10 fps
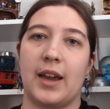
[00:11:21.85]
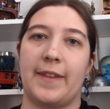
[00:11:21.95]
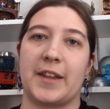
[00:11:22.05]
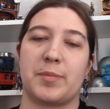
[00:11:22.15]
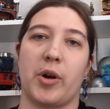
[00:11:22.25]

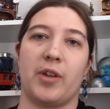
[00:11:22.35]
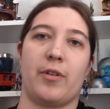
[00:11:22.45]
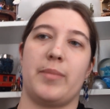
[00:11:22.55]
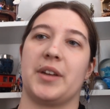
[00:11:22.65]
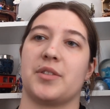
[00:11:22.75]
and that's part
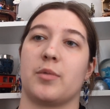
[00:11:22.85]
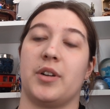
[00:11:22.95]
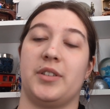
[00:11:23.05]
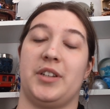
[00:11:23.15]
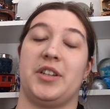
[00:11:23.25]
of what makes the
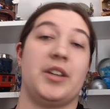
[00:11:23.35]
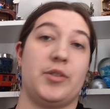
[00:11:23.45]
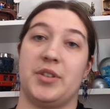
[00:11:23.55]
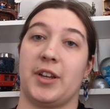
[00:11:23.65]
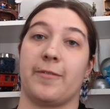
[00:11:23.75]
world such an
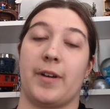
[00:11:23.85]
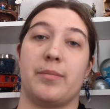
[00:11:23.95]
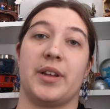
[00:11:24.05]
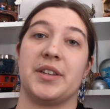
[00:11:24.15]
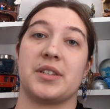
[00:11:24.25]
interesting,
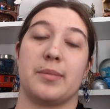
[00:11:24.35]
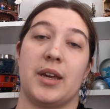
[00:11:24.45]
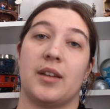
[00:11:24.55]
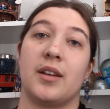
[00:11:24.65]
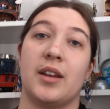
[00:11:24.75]
fun place to
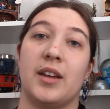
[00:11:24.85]
be.